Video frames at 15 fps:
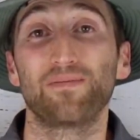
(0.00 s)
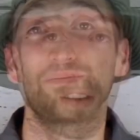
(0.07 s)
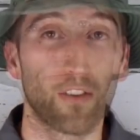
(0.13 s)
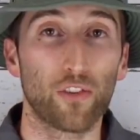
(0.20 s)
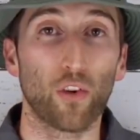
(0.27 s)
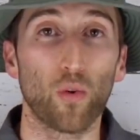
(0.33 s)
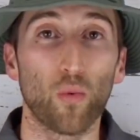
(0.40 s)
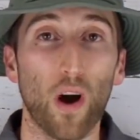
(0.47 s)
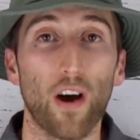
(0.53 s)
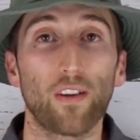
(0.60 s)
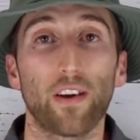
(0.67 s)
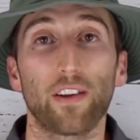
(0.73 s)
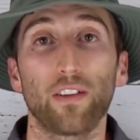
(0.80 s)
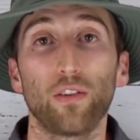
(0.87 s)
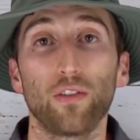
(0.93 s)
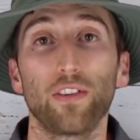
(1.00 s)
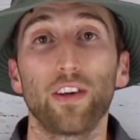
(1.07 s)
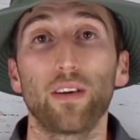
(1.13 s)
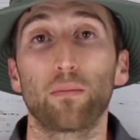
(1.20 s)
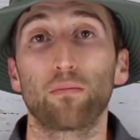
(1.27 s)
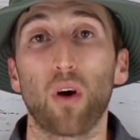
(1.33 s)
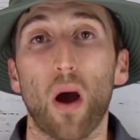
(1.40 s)
So while a new
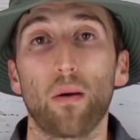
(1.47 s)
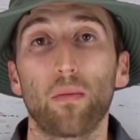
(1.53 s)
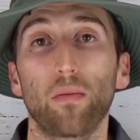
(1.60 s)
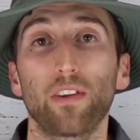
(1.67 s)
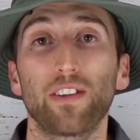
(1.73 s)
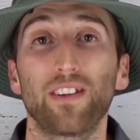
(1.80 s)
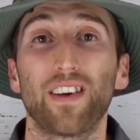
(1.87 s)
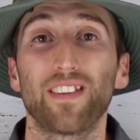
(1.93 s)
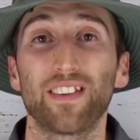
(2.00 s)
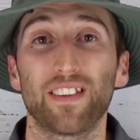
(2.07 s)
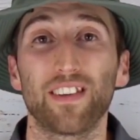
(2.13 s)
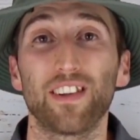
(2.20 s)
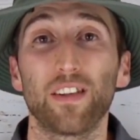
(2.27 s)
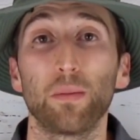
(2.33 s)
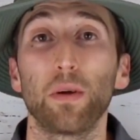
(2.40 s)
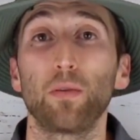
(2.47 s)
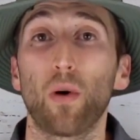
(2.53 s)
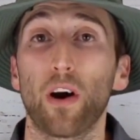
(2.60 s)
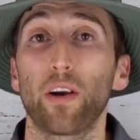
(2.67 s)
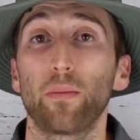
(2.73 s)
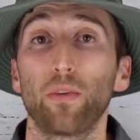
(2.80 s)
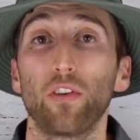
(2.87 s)
tent probably doesn't need to be
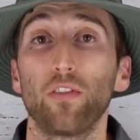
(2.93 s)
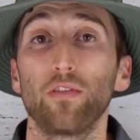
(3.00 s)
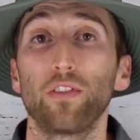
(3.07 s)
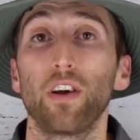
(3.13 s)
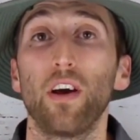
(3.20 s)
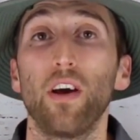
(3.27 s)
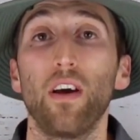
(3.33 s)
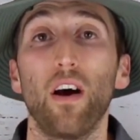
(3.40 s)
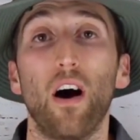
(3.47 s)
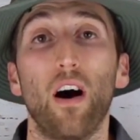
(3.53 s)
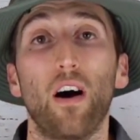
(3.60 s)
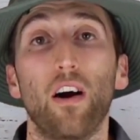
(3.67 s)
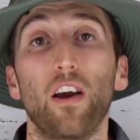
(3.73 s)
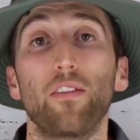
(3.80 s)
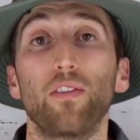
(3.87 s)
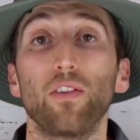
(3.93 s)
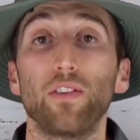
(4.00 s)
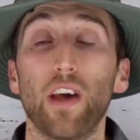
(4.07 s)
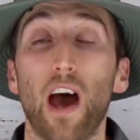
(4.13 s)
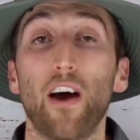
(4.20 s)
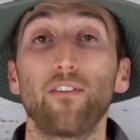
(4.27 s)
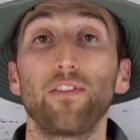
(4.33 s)
waterproofed, if you
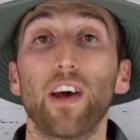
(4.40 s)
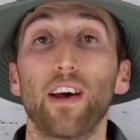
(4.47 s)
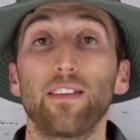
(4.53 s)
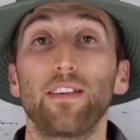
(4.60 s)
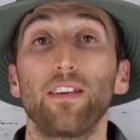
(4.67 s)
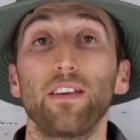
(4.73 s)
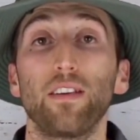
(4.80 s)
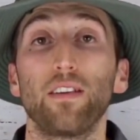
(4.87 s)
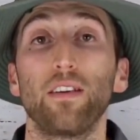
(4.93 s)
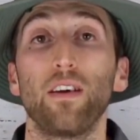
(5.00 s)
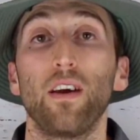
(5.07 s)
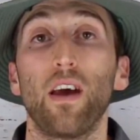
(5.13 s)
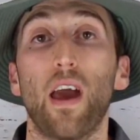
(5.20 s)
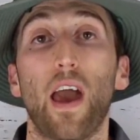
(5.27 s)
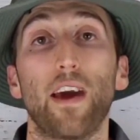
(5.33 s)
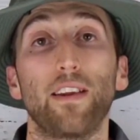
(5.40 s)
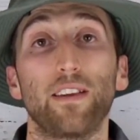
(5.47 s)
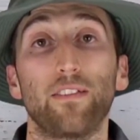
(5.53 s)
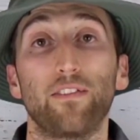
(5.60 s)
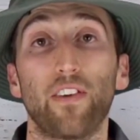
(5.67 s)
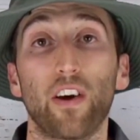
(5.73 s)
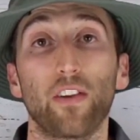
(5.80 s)
have tested it and it
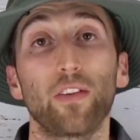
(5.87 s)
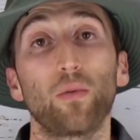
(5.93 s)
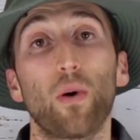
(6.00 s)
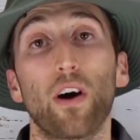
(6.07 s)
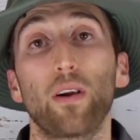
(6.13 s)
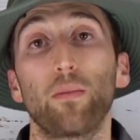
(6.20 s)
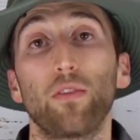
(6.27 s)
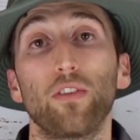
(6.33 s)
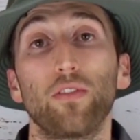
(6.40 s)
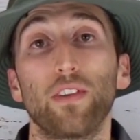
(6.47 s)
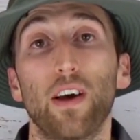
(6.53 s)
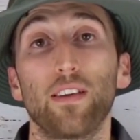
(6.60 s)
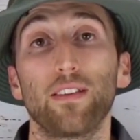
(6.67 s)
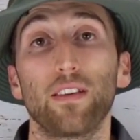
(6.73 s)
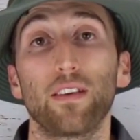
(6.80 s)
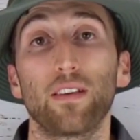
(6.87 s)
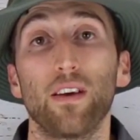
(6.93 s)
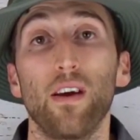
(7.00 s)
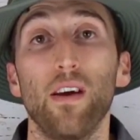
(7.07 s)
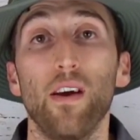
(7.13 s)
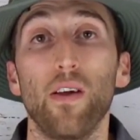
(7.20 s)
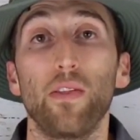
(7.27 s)
failed the waterproof testing,
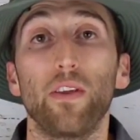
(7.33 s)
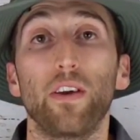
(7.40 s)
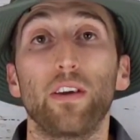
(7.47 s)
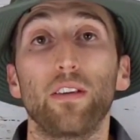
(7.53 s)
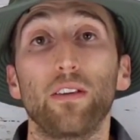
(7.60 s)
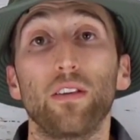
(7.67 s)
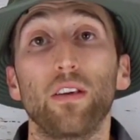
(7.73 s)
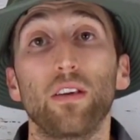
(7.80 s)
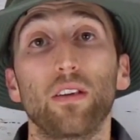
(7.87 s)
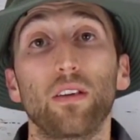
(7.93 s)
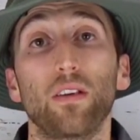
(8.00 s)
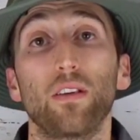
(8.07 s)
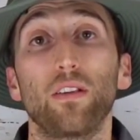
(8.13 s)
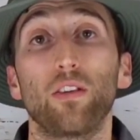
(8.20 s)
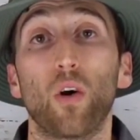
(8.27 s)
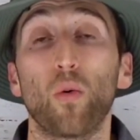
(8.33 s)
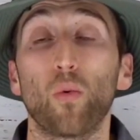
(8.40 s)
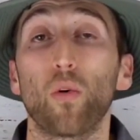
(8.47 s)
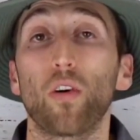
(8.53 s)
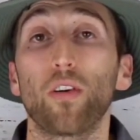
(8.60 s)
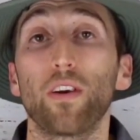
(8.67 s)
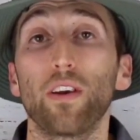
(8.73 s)
then don't
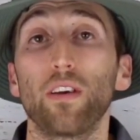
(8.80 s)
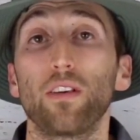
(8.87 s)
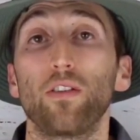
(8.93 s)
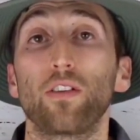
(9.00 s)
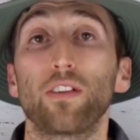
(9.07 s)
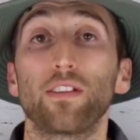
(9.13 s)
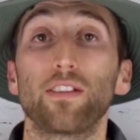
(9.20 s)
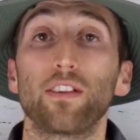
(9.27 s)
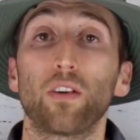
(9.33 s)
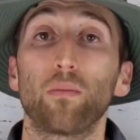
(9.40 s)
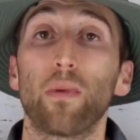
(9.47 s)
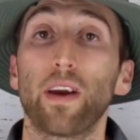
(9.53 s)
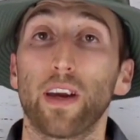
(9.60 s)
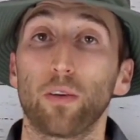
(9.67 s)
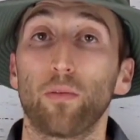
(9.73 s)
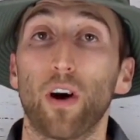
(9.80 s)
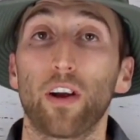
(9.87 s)
worry, you can still make it